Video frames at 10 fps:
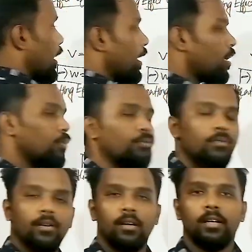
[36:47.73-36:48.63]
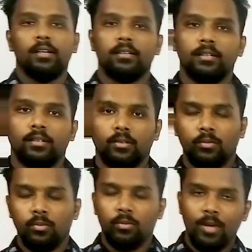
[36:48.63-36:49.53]
if
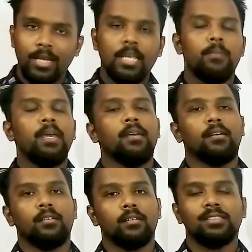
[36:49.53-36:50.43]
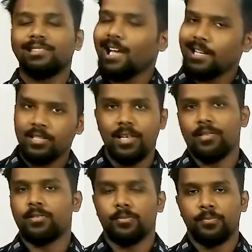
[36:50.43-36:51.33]
we are giving
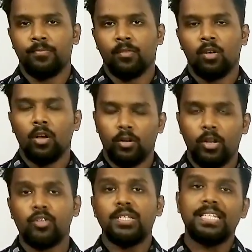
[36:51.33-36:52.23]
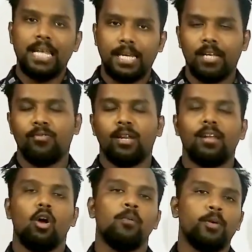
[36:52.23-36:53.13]
surges across the circuit for a
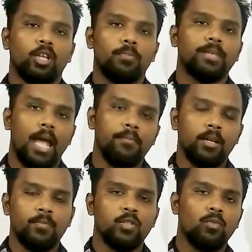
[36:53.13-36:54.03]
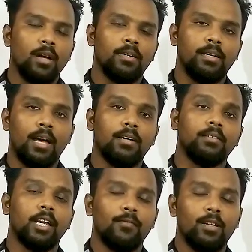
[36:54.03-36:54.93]
long period of time, that means what, there
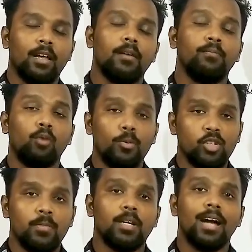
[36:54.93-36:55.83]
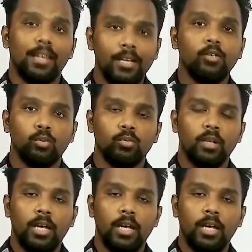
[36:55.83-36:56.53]
will be the formation of the current too